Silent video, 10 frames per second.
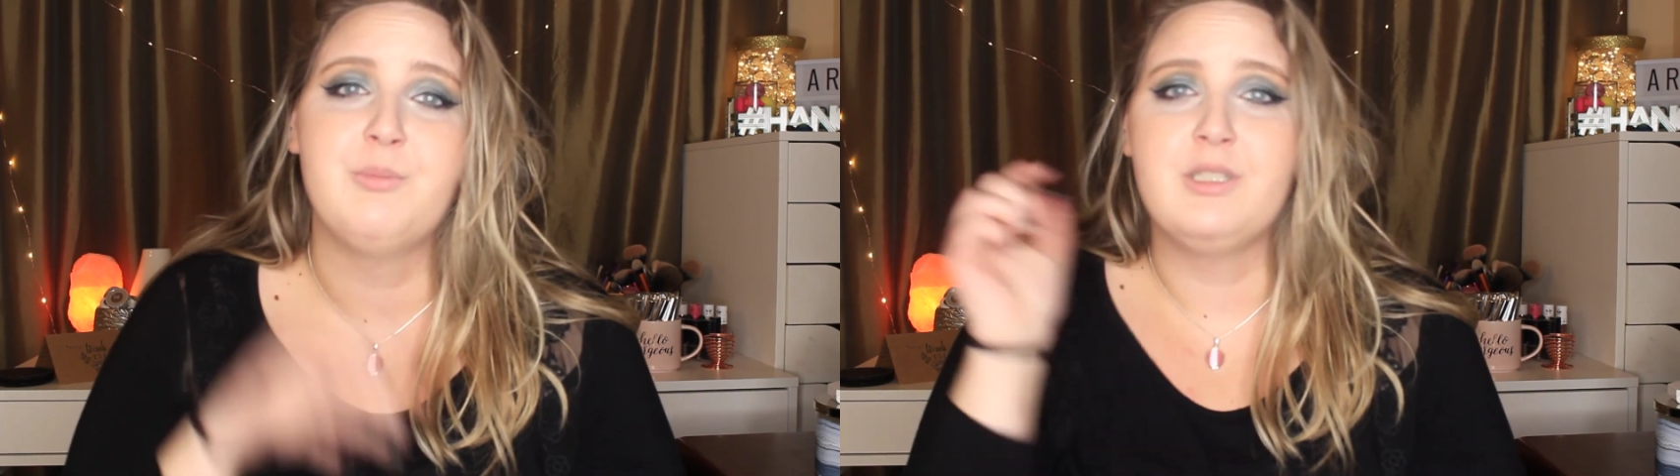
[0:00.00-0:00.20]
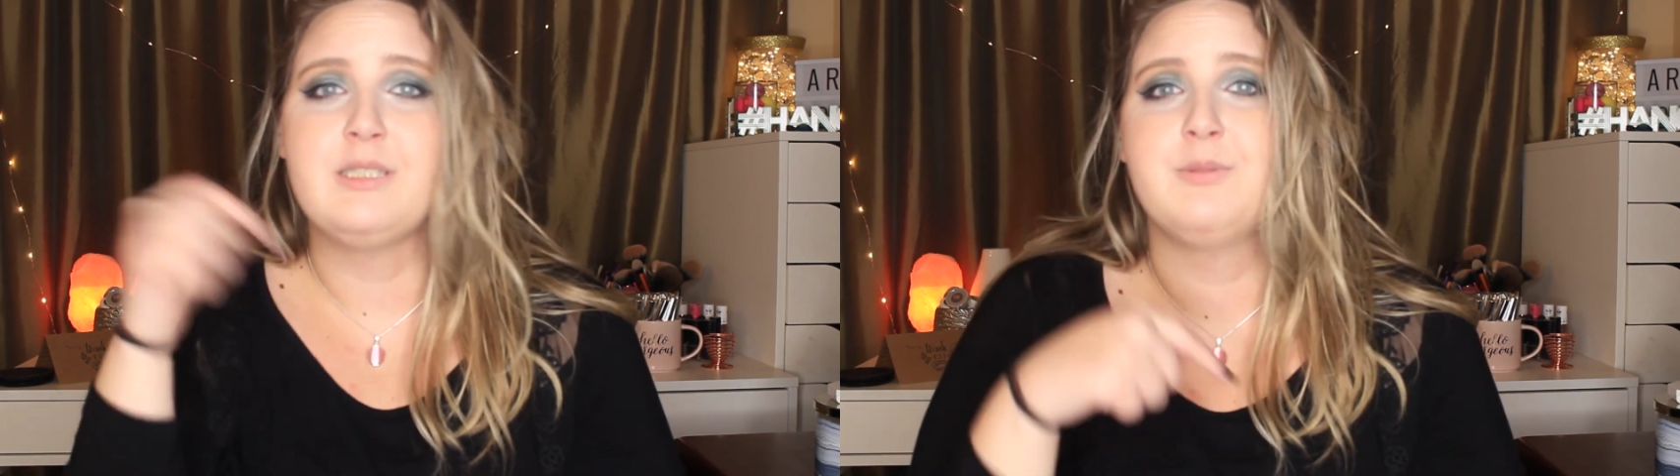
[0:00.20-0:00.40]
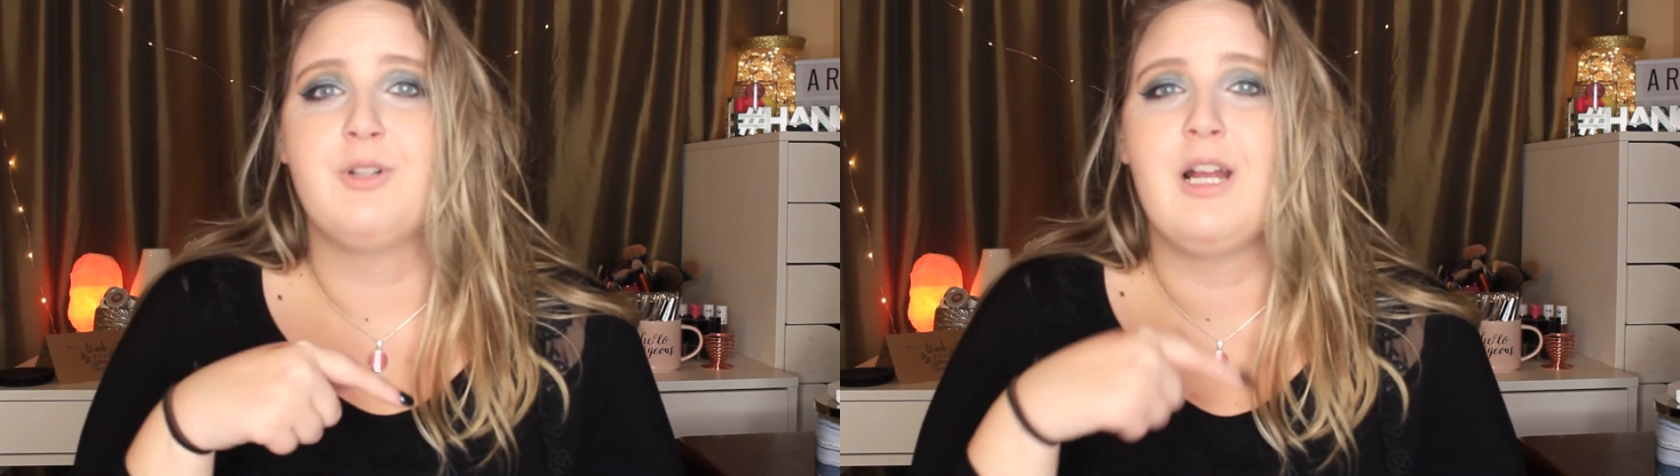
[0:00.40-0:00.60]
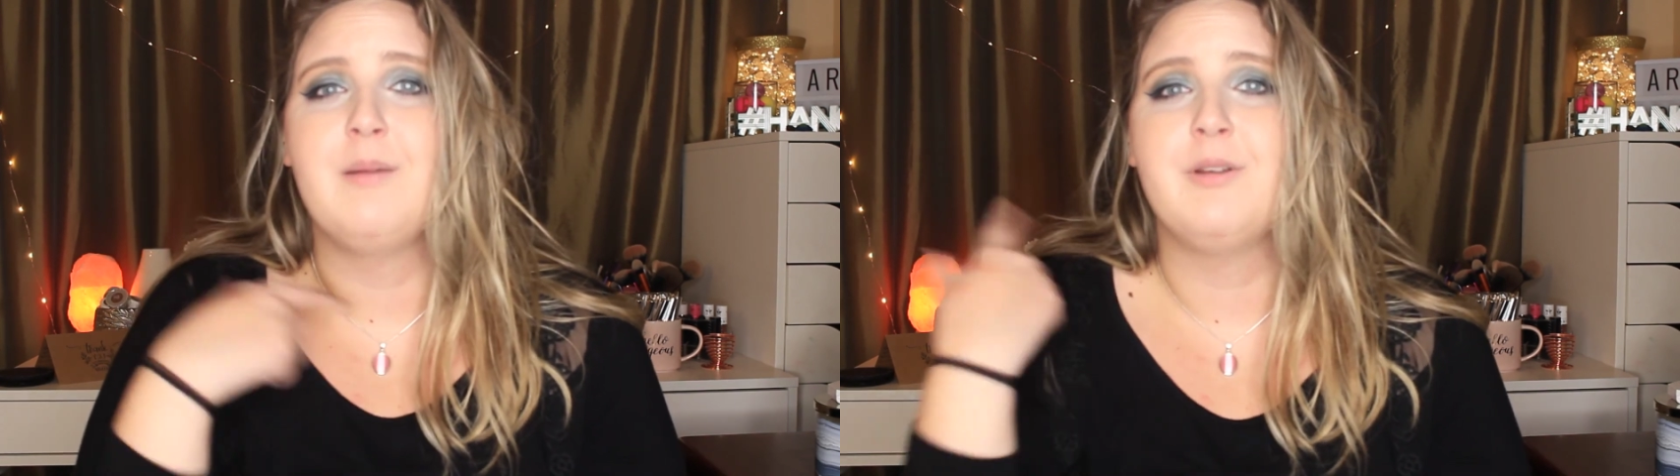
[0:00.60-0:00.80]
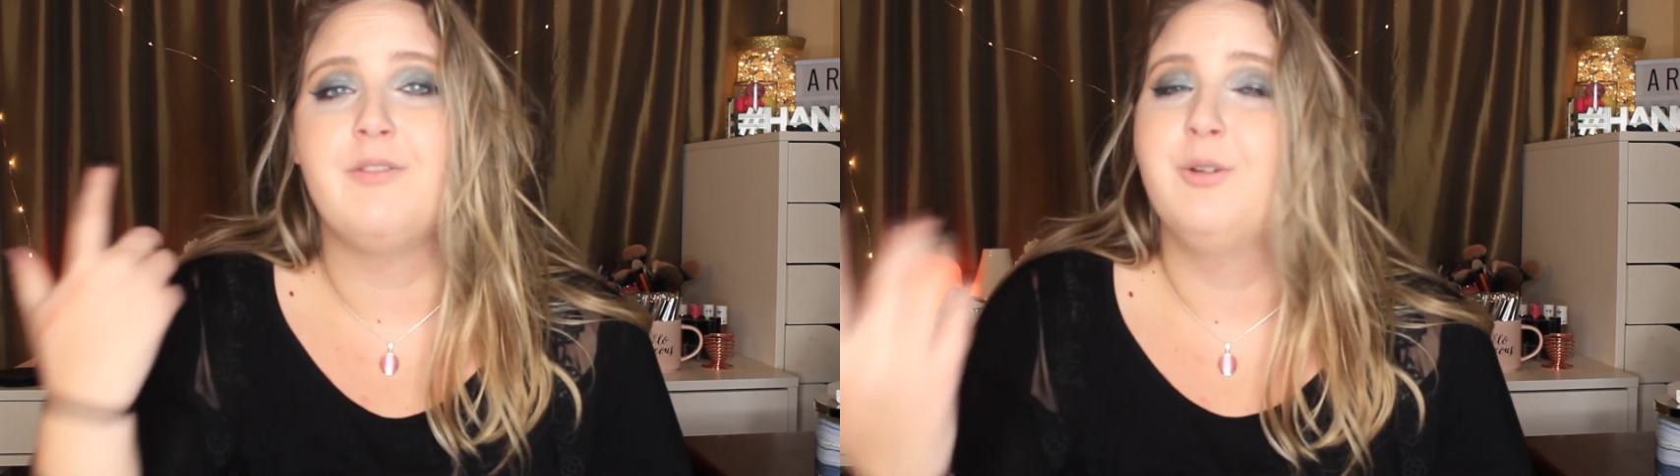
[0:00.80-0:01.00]
Please subscribe
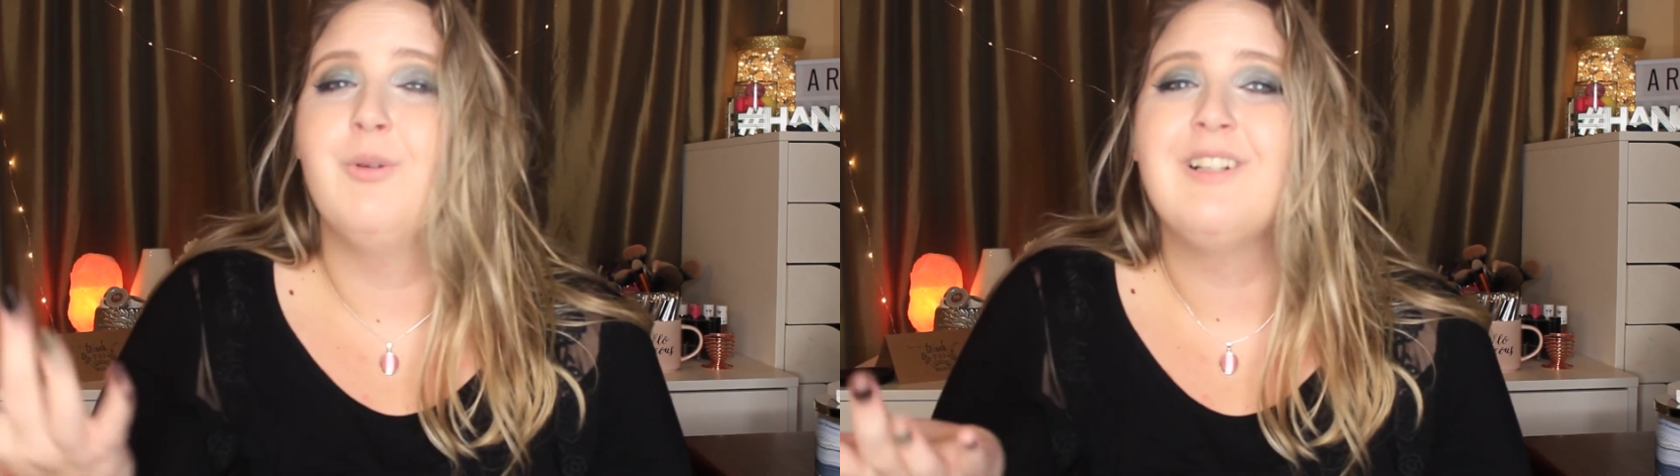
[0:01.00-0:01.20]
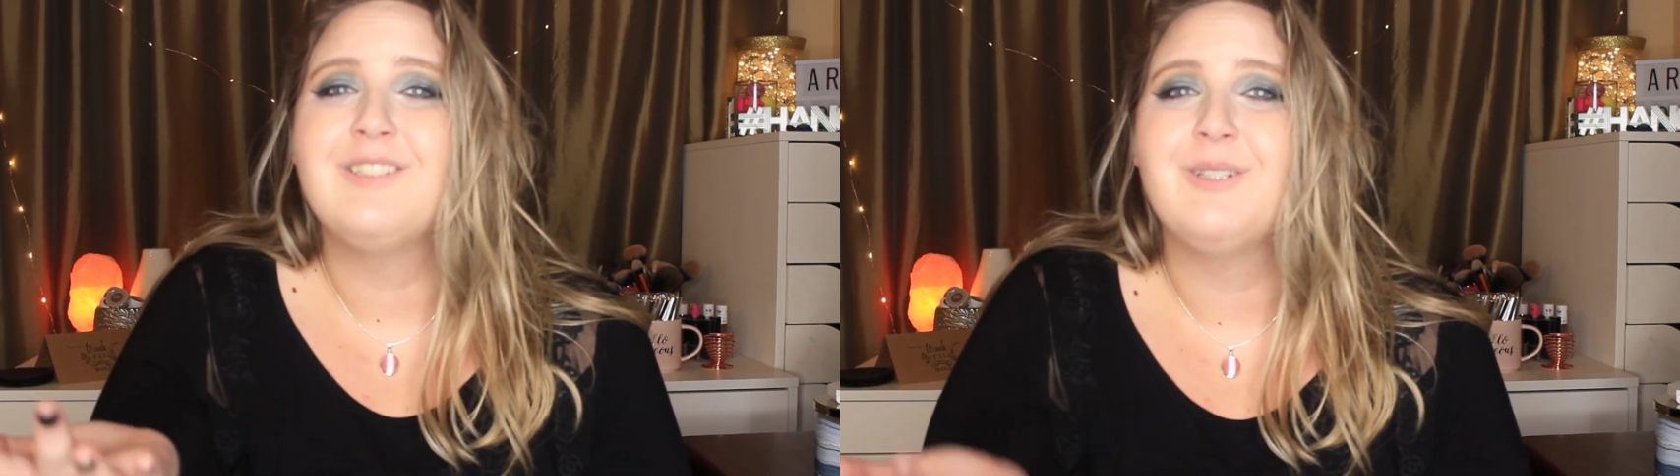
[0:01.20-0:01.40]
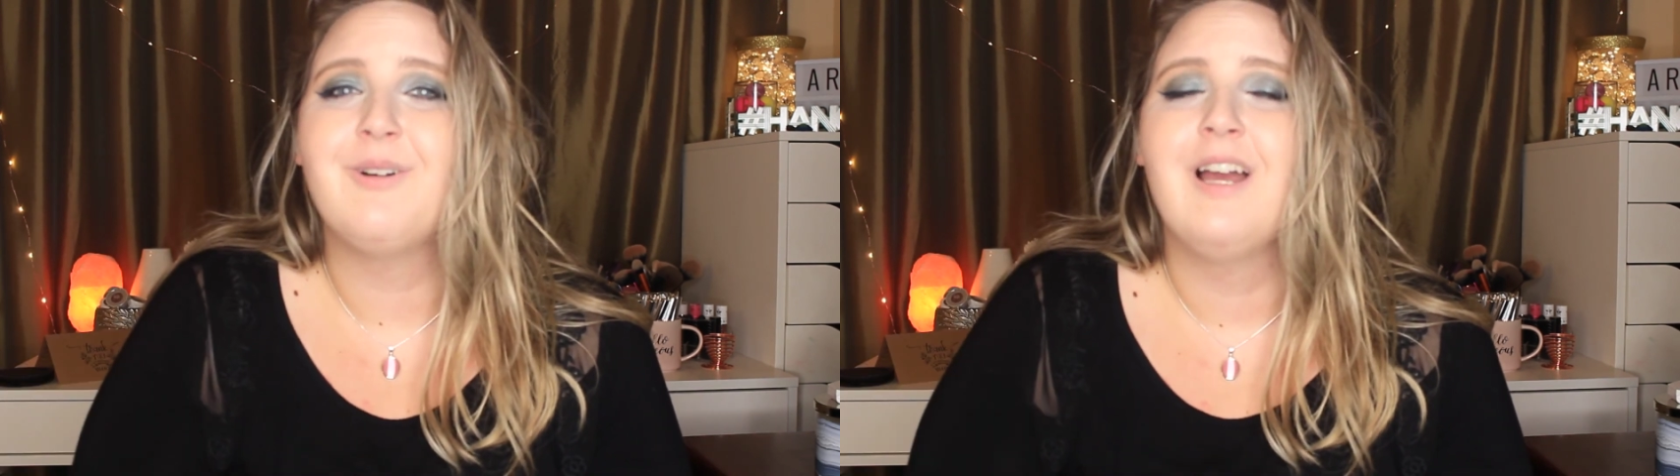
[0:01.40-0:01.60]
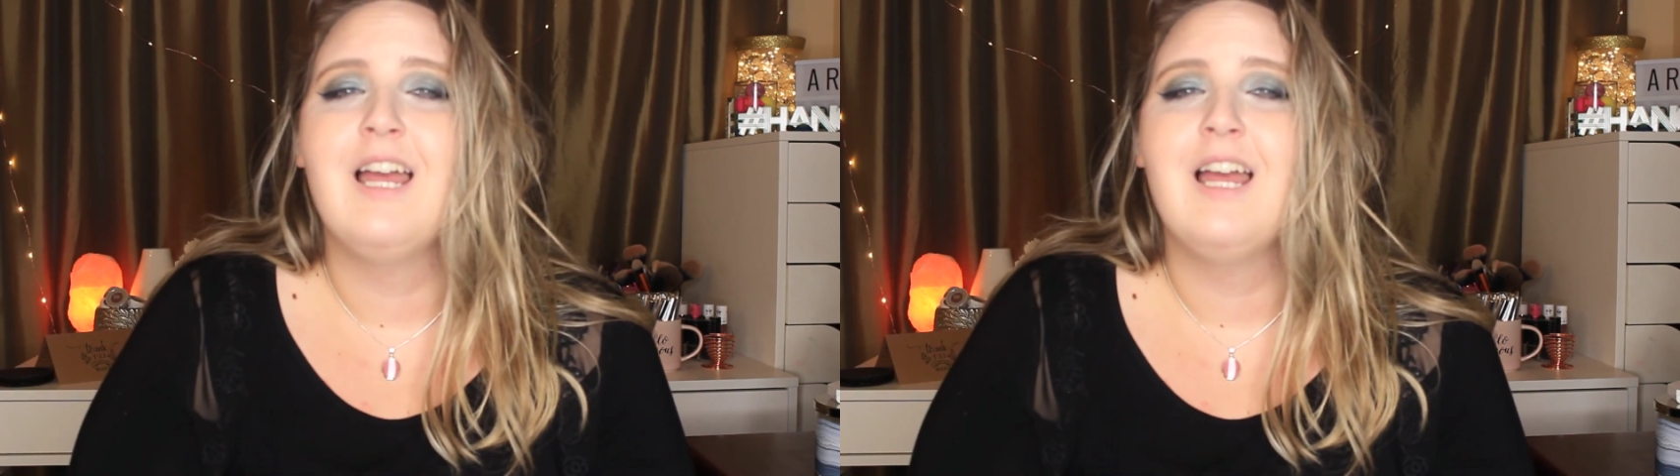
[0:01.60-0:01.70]
if you want to.